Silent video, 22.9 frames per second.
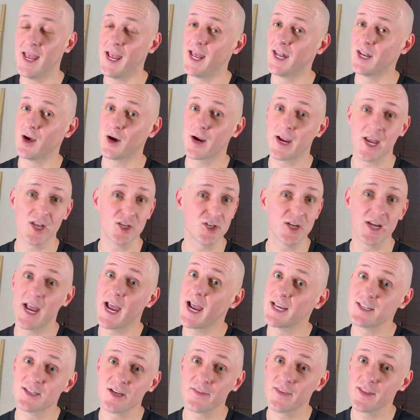And I'll catch you
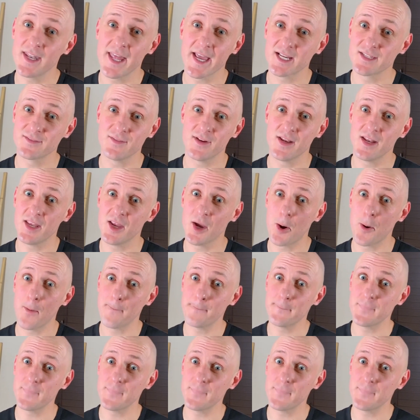guys on the next video.